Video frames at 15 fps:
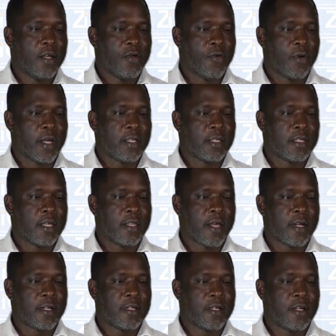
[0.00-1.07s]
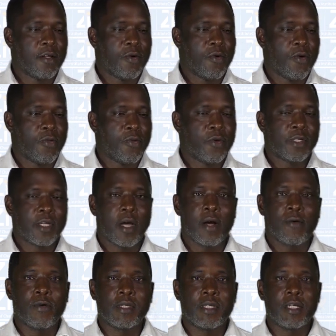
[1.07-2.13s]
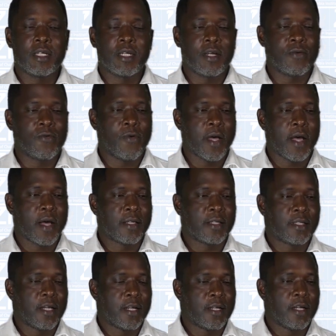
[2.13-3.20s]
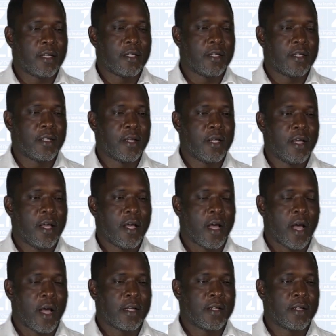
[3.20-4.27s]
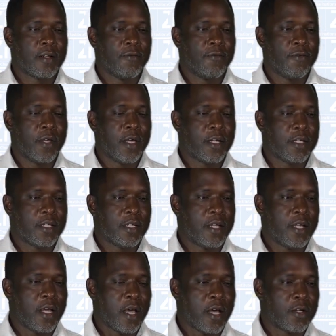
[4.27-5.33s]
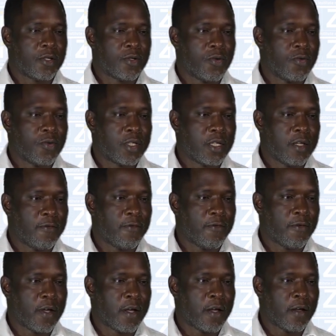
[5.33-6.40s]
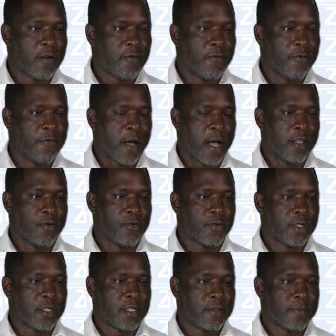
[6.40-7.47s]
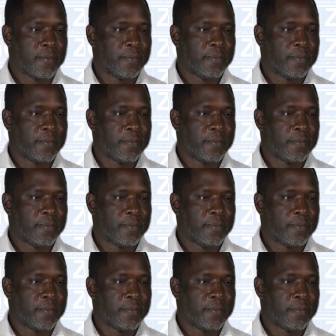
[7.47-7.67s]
you can see that all those acquisitions were stated at VAT exclusive values.